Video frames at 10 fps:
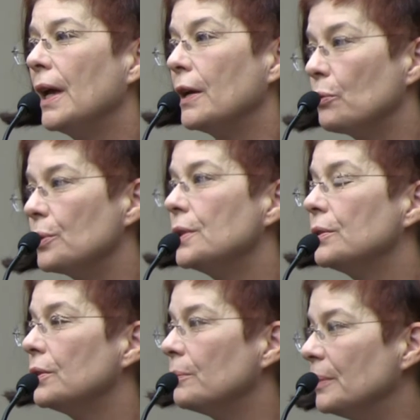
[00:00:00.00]
a
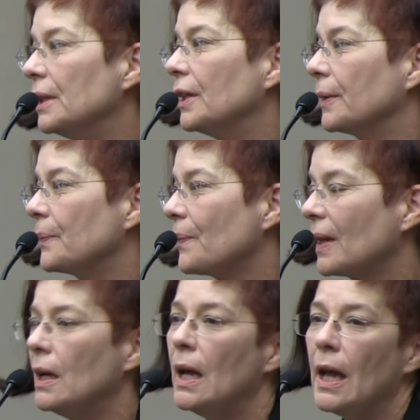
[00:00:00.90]
real meaning.
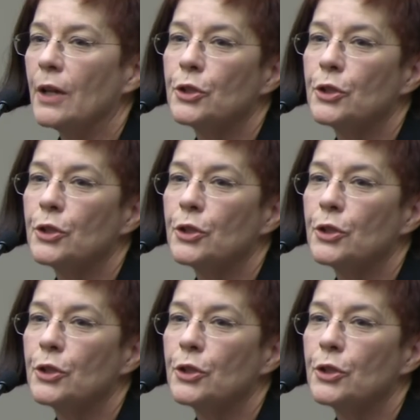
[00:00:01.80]
And